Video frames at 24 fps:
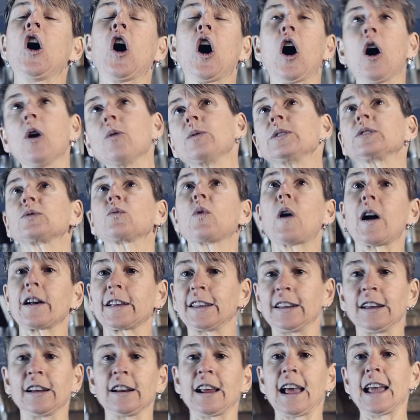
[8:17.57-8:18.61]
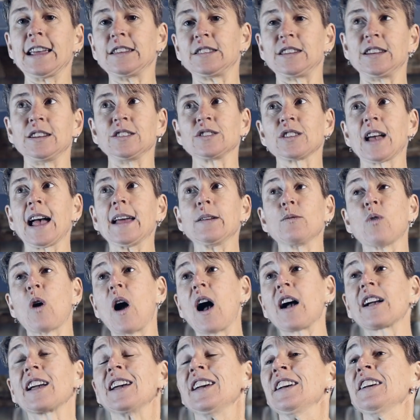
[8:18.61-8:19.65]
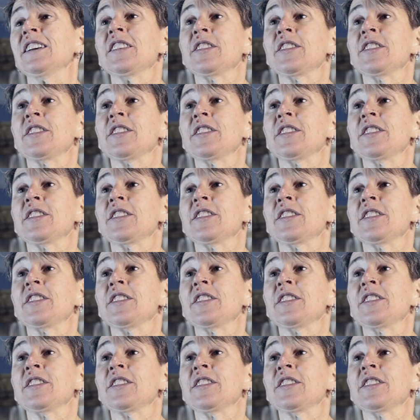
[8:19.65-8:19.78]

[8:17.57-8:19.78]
always walking on an icy sidewalk,